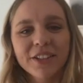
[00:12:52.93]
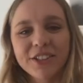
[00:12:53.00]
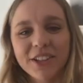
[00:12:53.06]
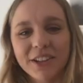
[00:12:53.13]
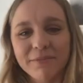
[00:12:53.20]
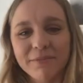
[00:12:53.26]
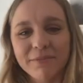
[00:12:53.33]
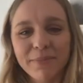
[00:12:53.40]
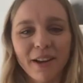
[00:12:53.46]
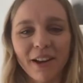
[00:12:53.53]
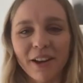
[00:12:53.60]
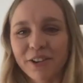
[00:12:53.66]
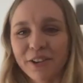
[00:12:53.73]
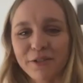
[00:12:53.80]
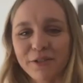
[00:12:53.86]
jump
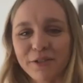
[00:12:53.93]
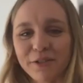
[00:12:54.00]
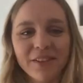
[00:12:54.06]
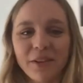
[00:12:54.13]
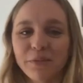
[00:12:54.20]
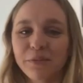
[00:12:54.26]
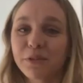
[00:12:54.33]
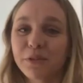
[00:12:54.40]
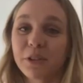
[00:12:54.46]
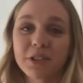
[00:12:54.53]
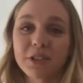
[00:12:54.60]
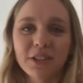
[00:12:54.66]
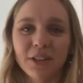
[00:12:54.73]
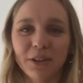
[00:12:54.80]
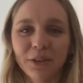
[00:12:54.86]
out of my
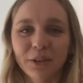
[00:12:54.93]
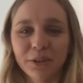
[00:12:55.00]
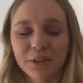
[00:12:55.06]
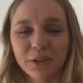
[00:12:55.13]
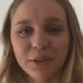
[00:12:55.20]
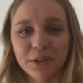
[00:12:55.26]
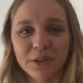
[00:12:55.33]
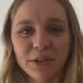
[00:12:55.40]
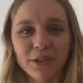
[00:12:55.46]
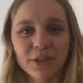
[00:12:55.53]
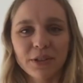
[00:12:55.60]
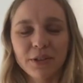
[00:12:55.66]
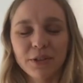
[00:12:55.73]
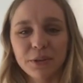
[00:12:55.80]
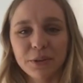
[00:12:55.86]
comfort zone
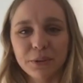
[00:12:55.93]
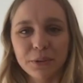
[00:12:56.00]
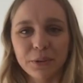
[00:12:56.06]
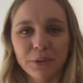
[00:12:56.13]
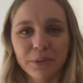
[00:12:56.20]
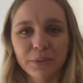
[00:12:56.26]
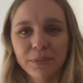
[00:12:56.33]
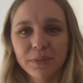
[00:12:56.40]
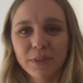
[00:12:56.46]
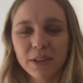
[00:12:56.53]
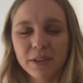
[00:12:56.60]
and to